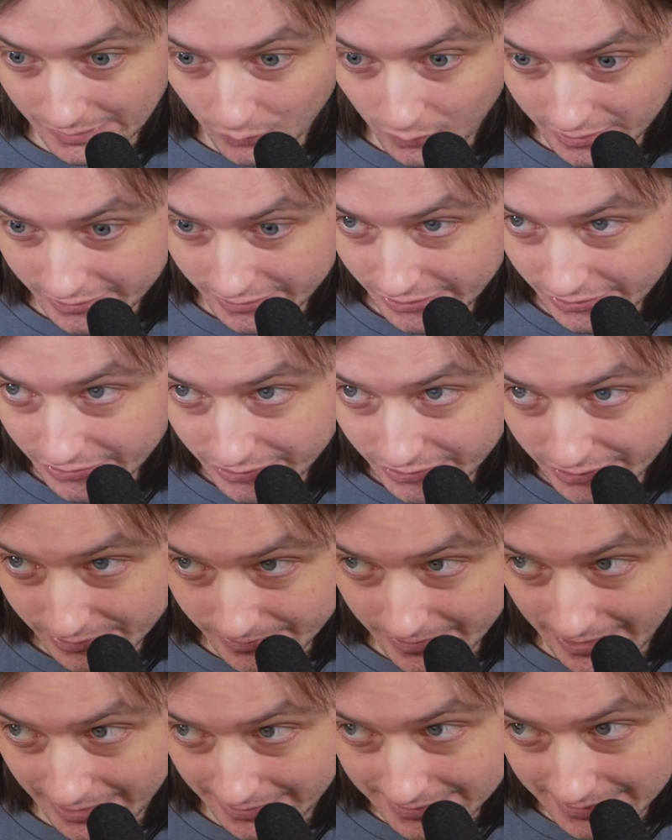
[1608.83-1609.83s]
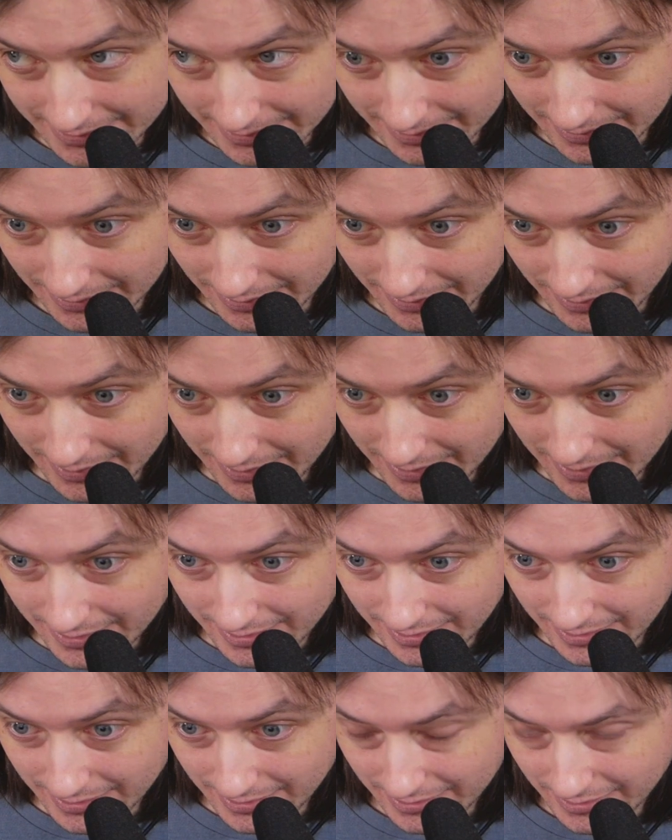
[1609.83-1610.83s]
wonder who directed it,
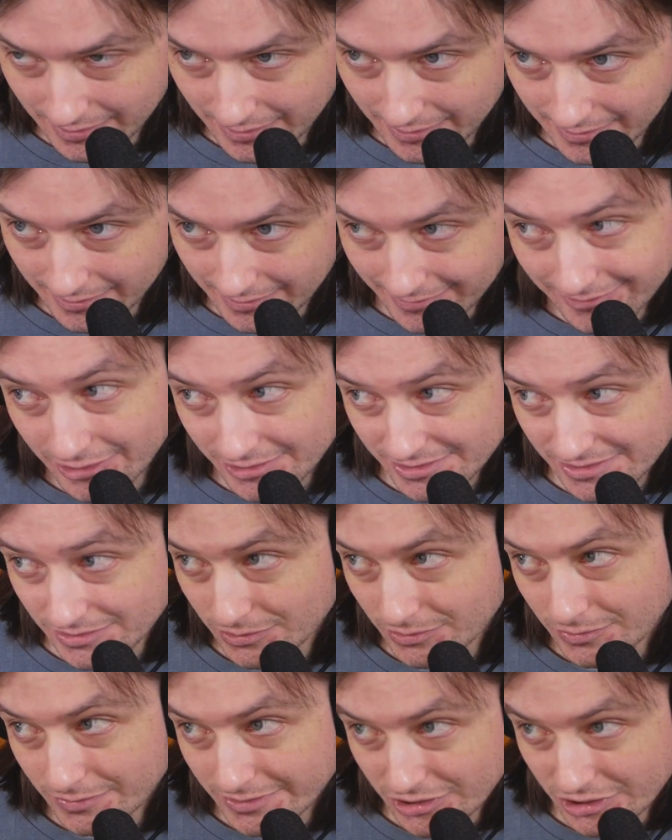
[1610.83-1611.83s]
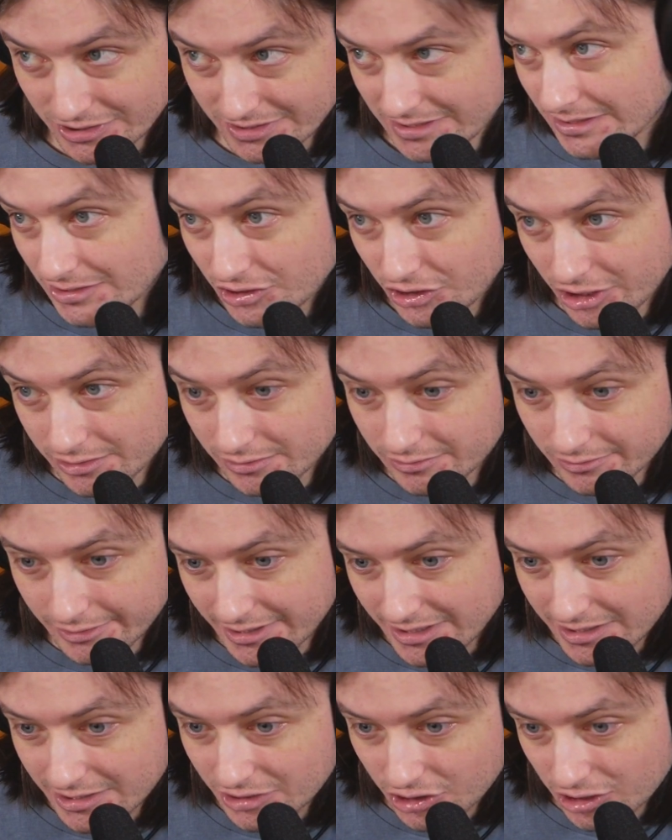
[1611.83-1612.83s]
and also who was just
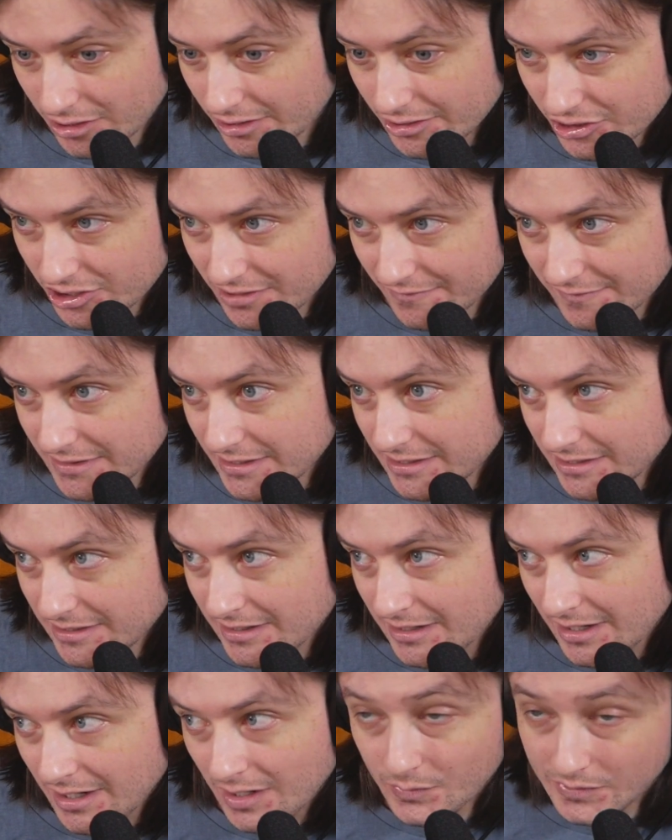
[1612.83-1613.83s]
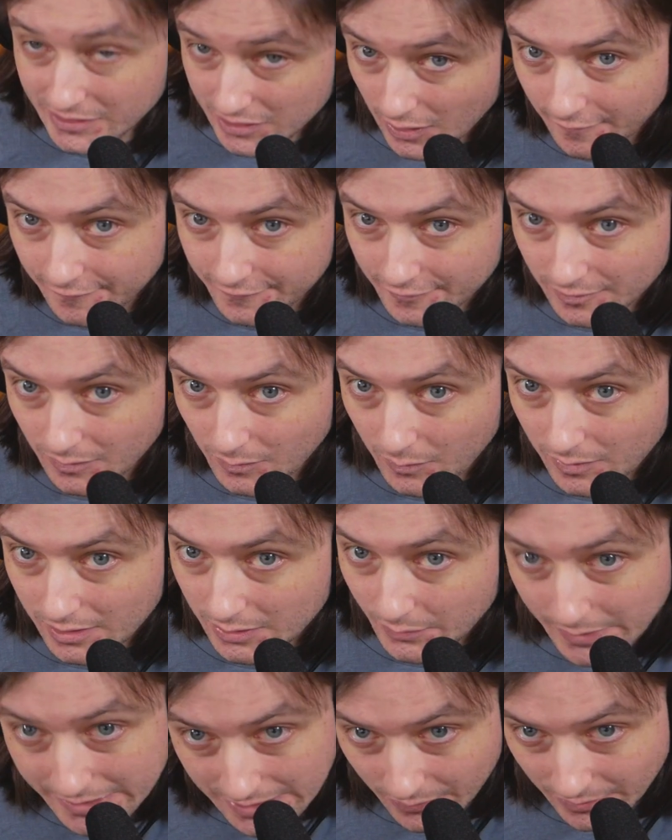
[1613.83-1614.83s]
generally in charge of it. We go for a
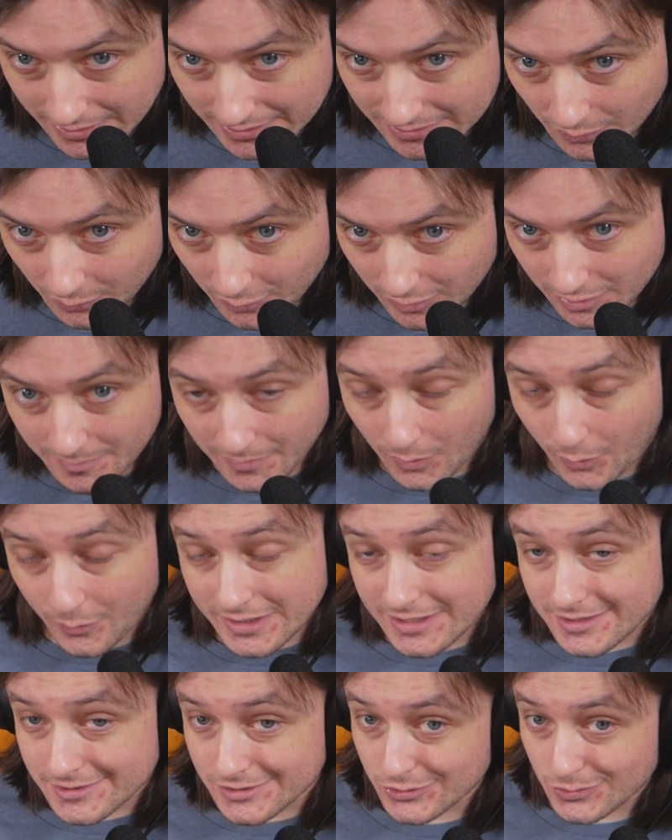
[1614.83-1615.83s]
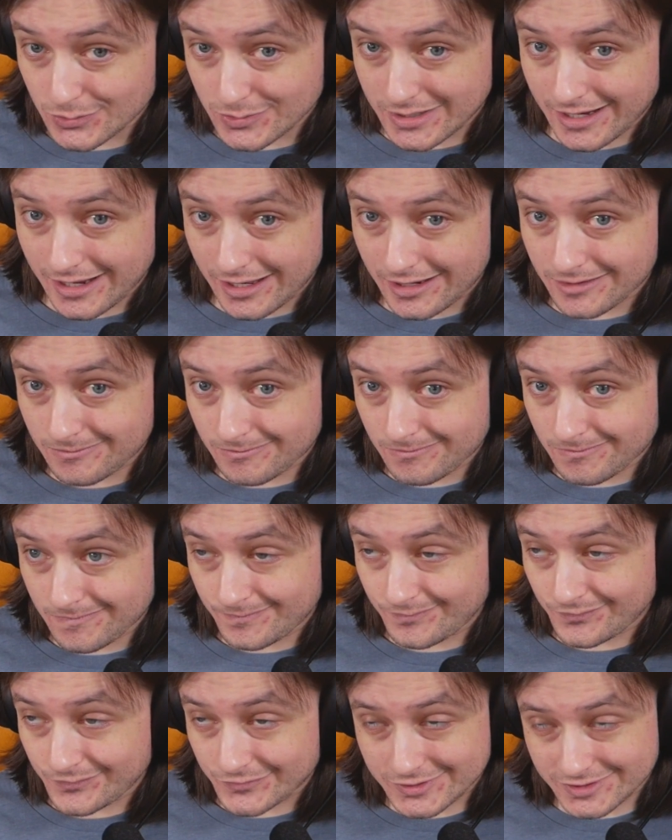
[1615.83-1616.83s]
word, we don't get the word, but we do get
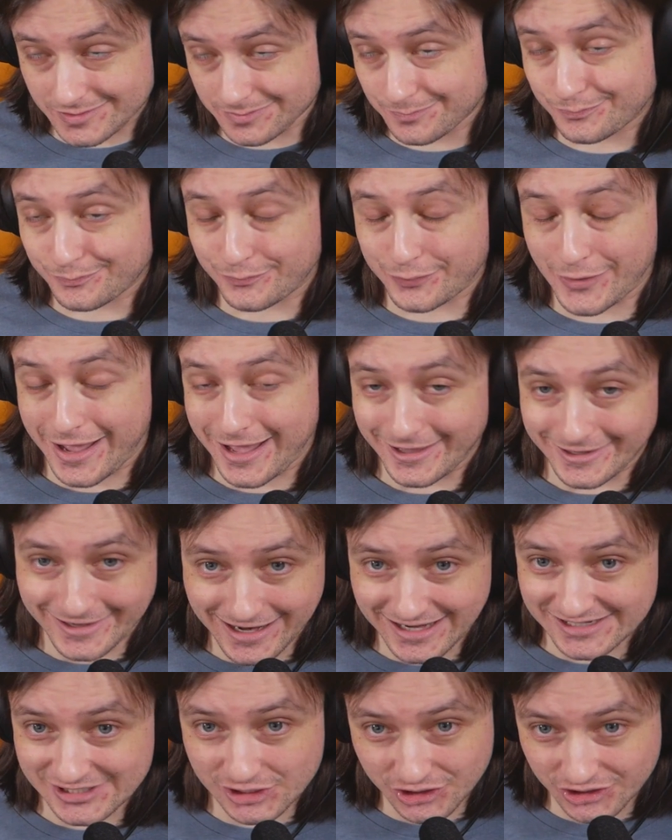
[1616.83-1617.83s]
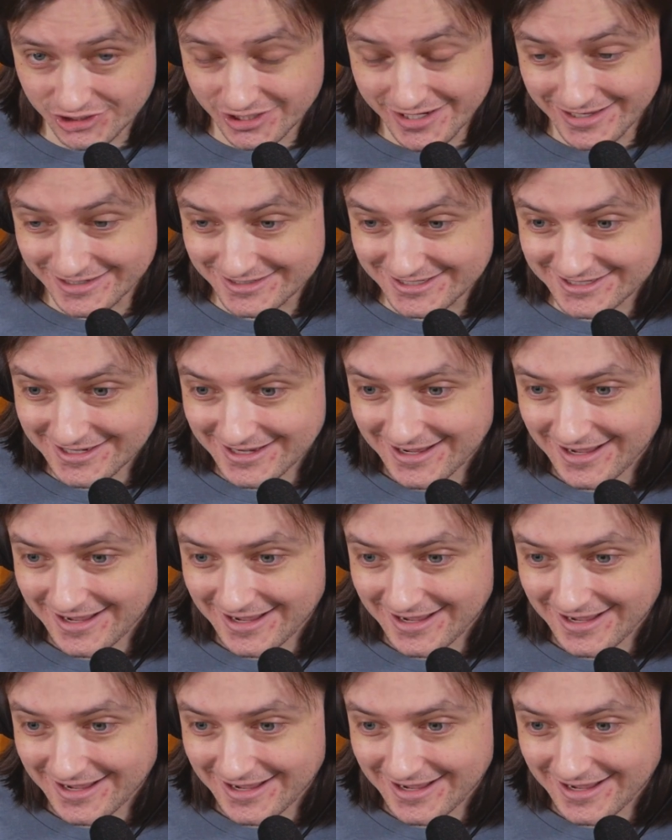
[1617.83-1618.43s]
some badass shit.